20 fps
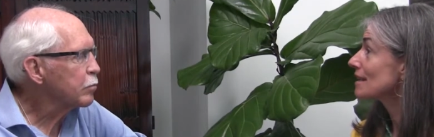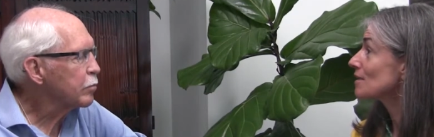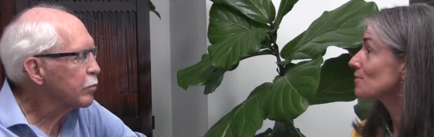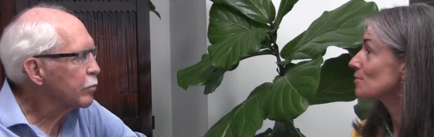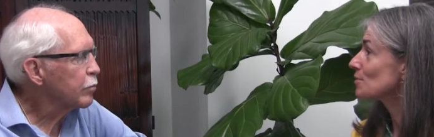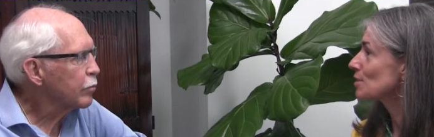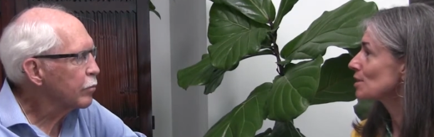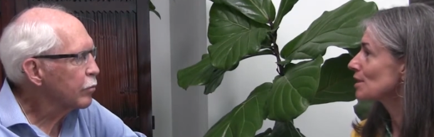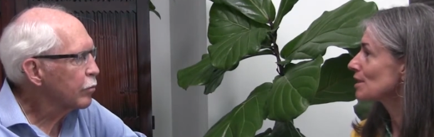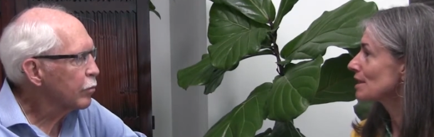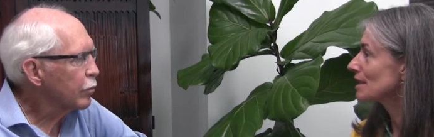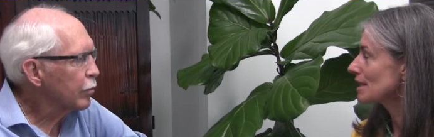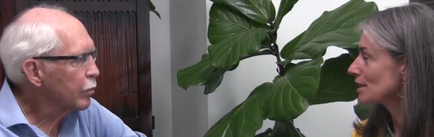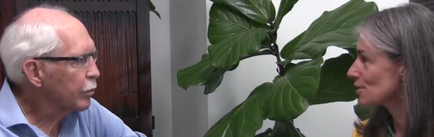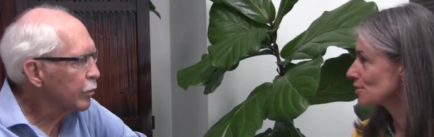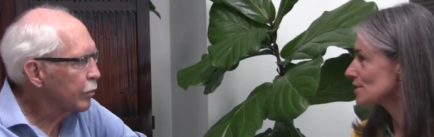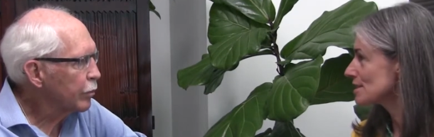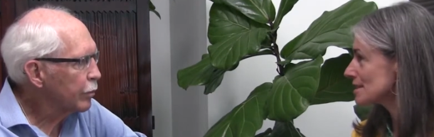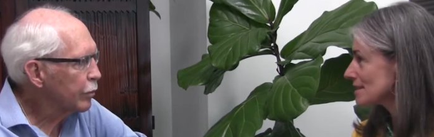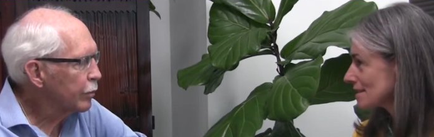Speaker 1: it, we're
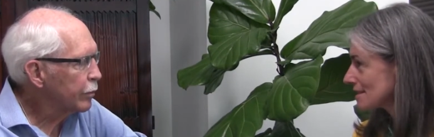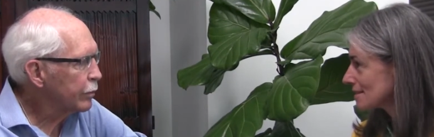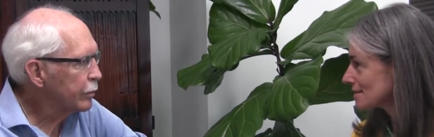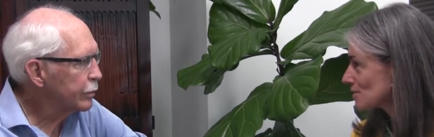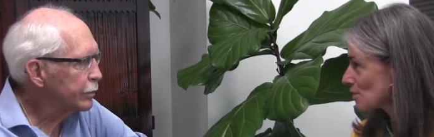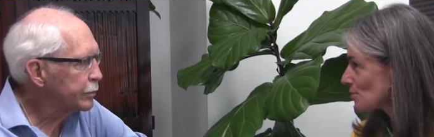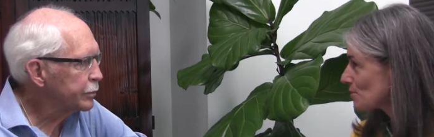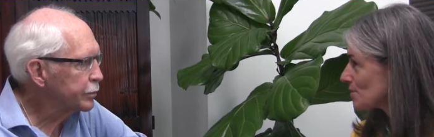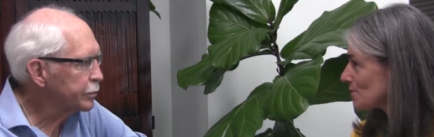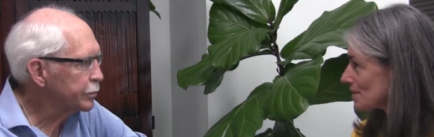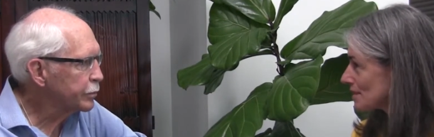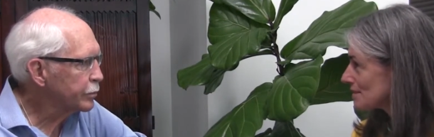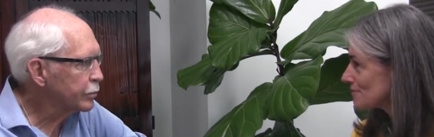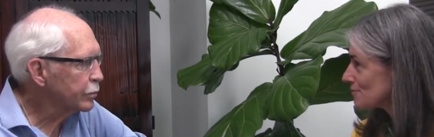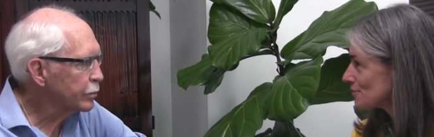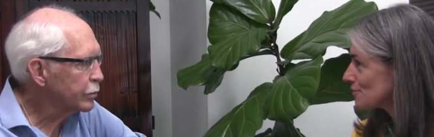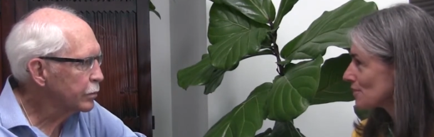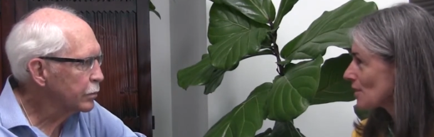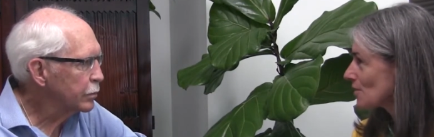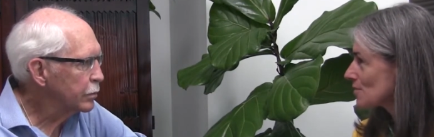increasing
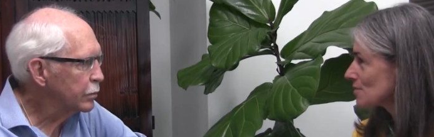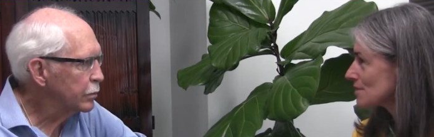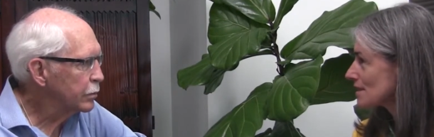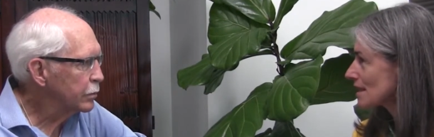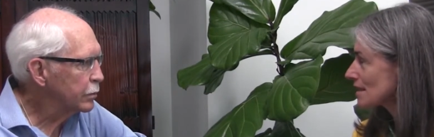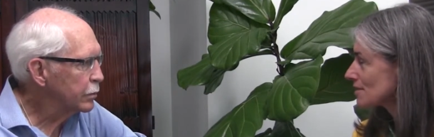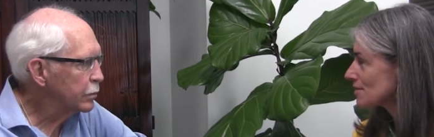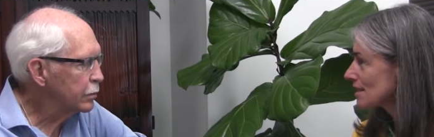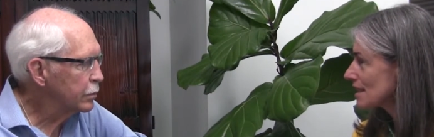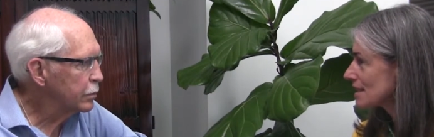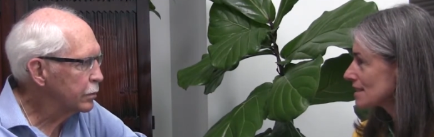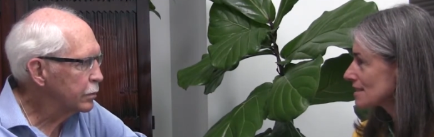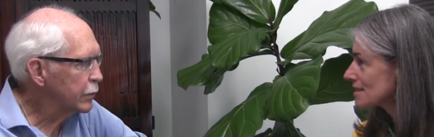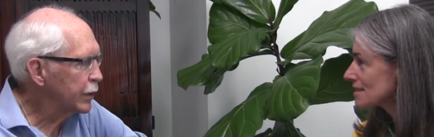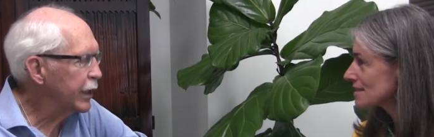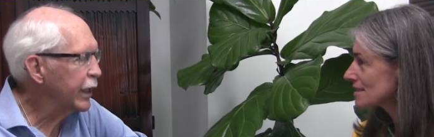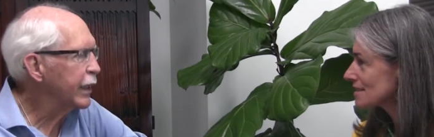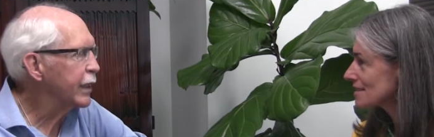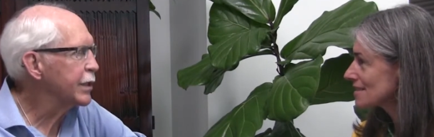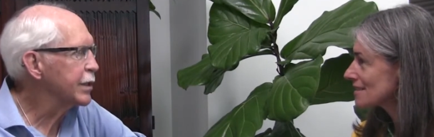dopamine flow, is that
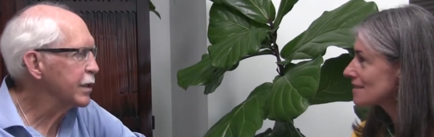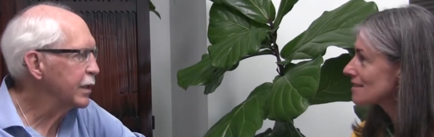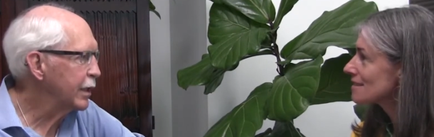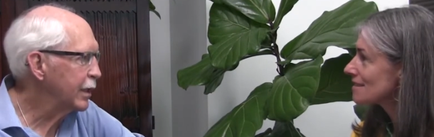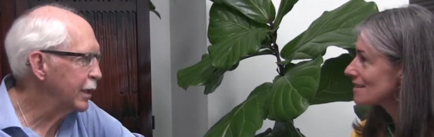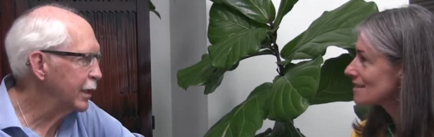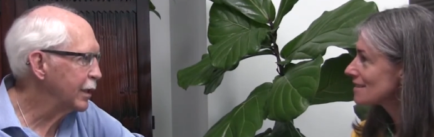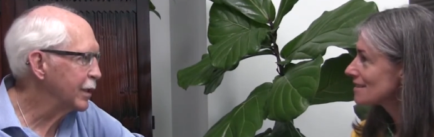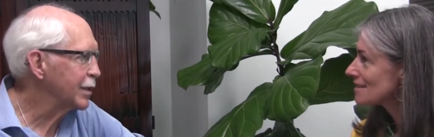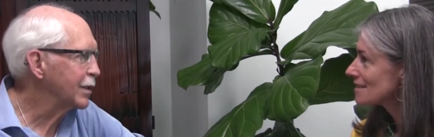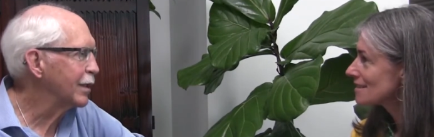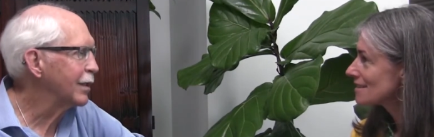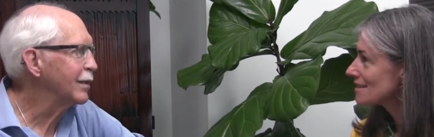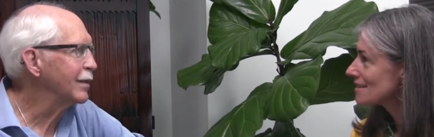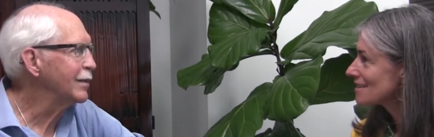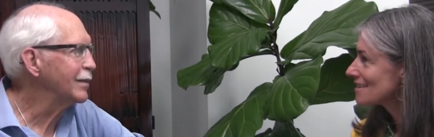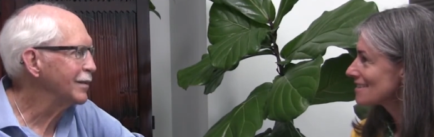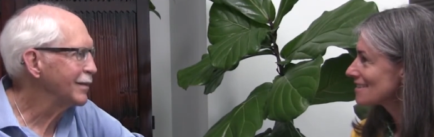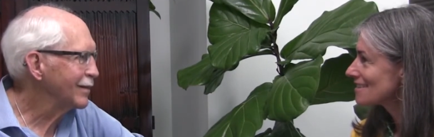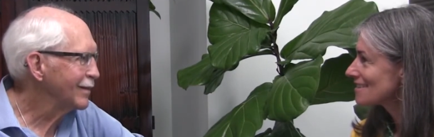correct?
Speaker 2: Yes, it is.
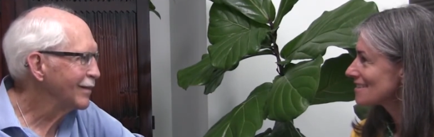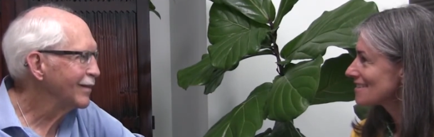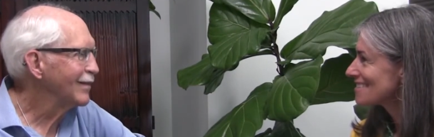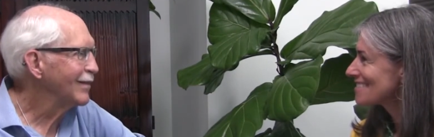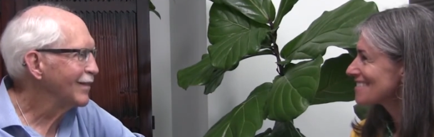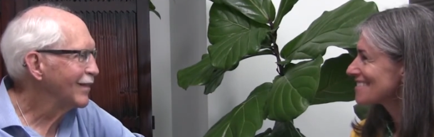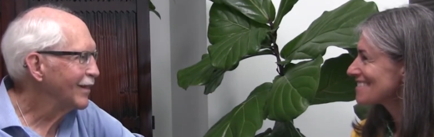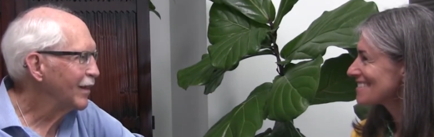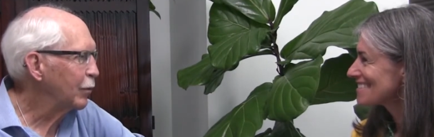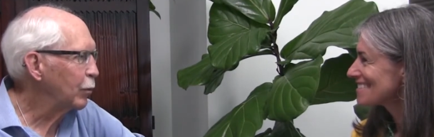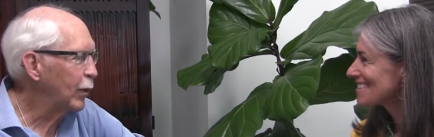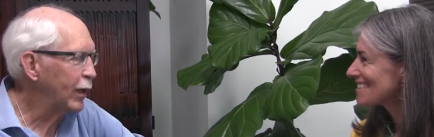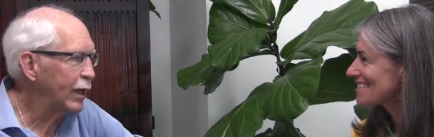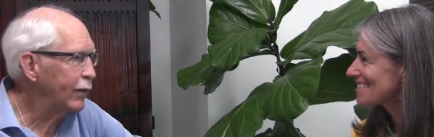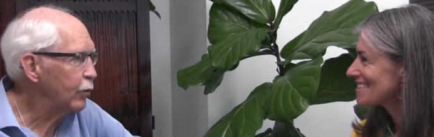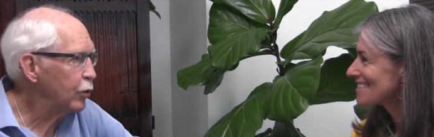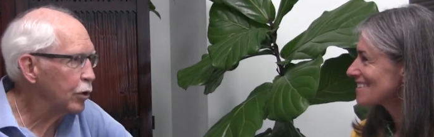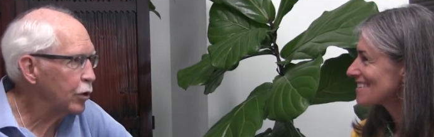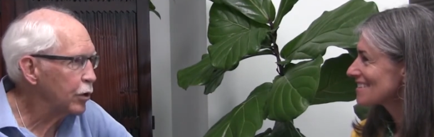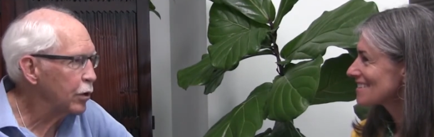
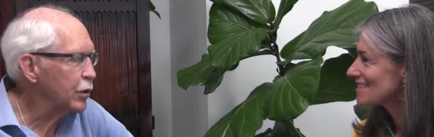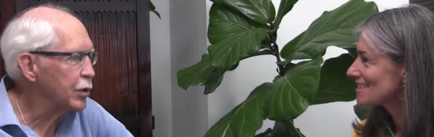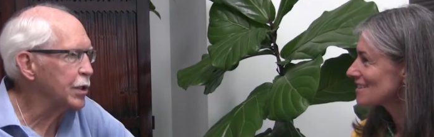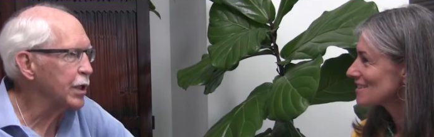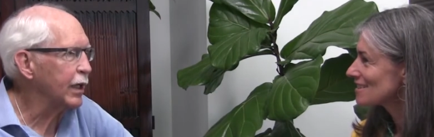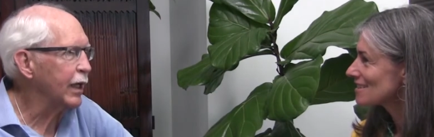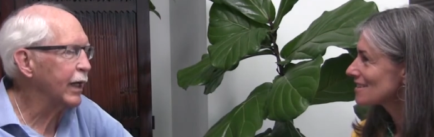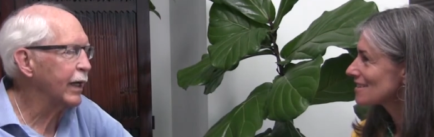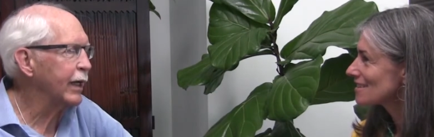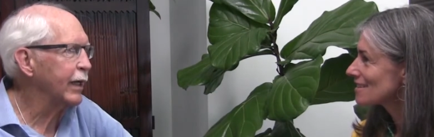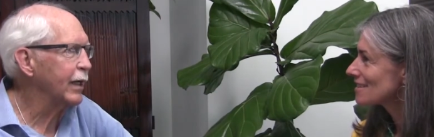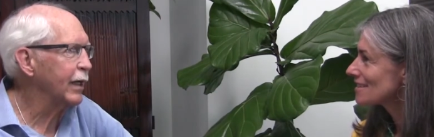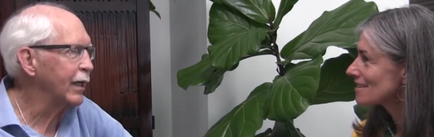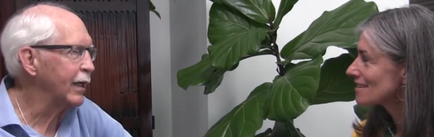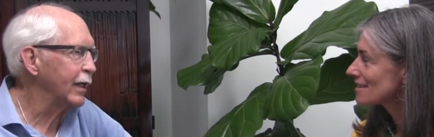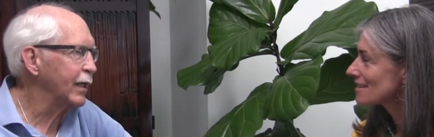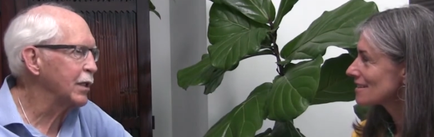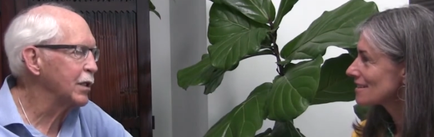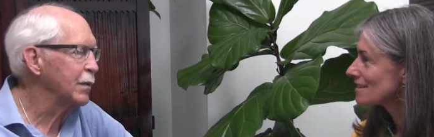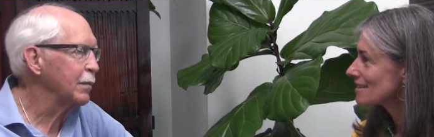Whenever you're using
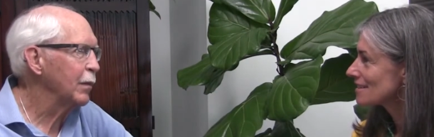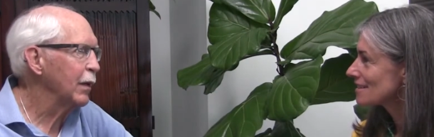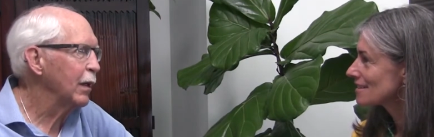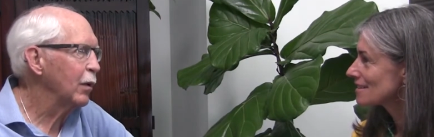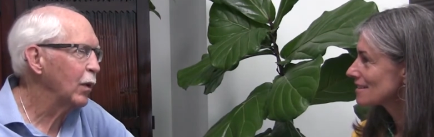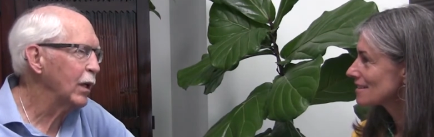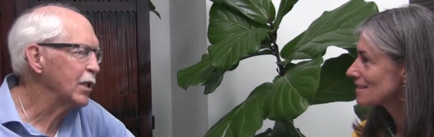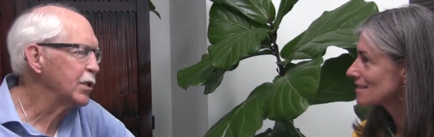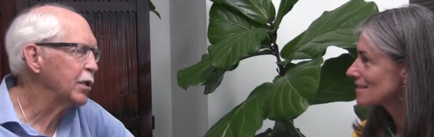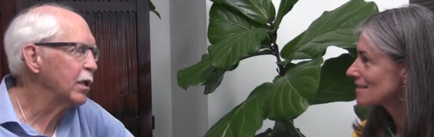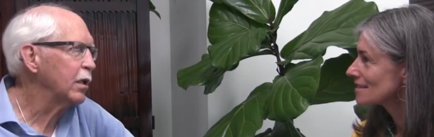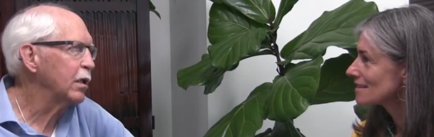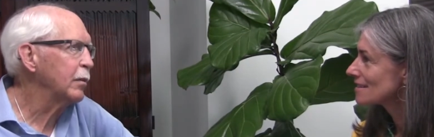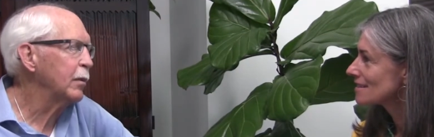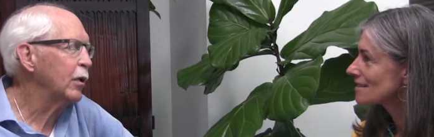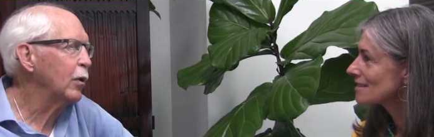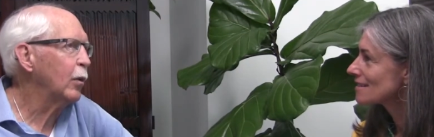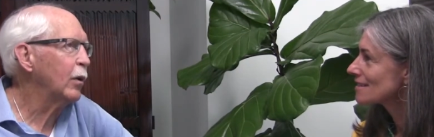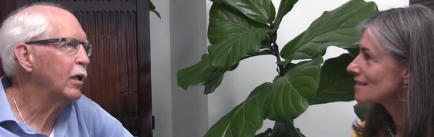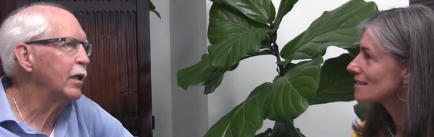ILS, well, let's talk
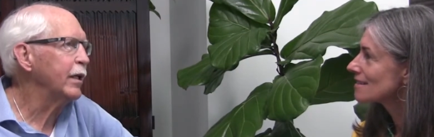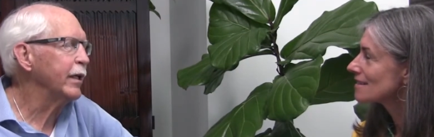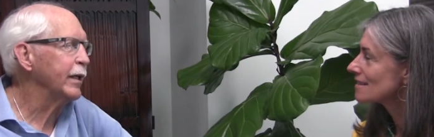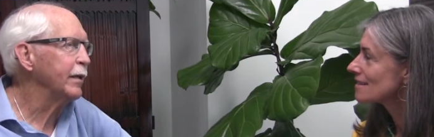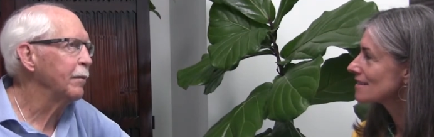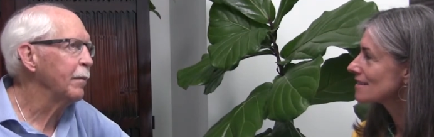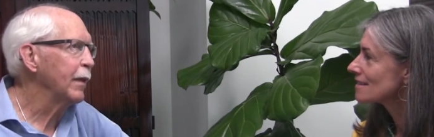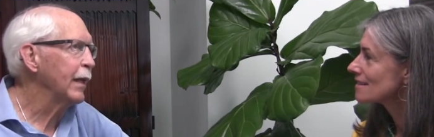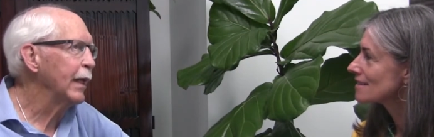about why.